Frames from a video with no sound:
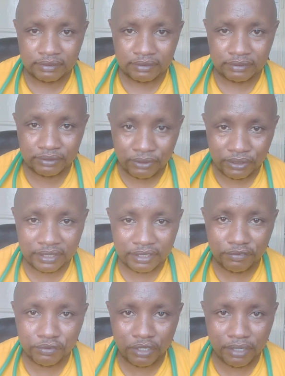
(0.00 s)
going
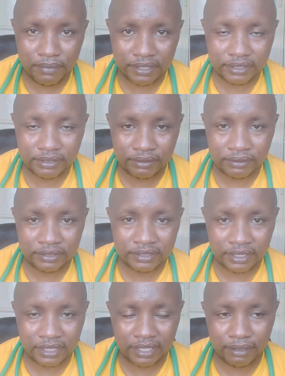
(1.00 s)
for a medical
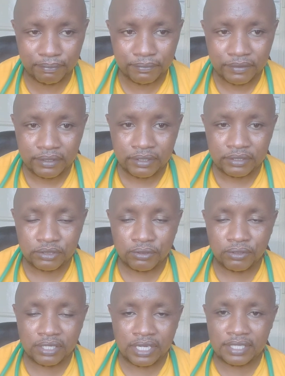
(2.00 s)
checkup. So
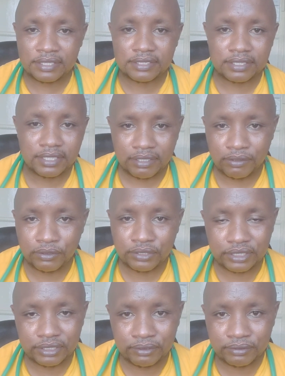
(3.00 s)
guys,
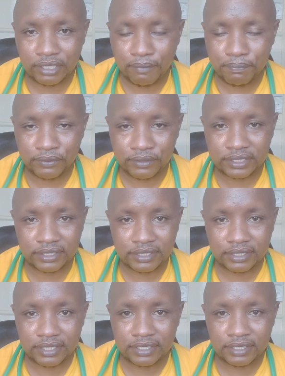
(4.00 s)
continue supporting
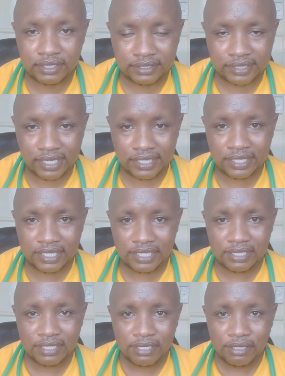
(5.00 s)
the channel,
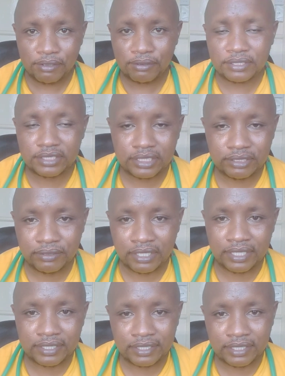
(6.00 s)
continue
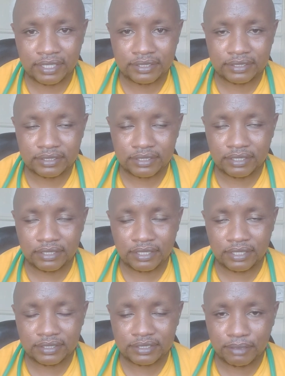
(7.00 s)
liking
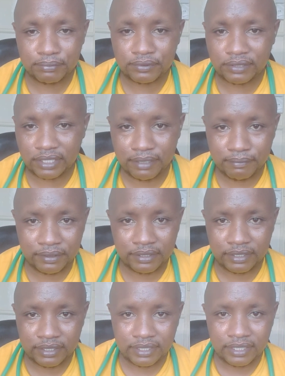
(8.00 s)
and
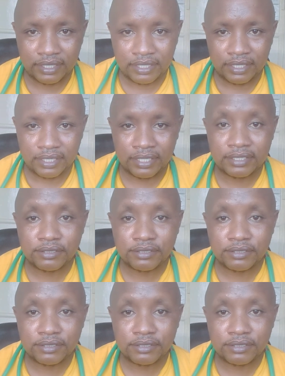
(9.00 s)
subscribing and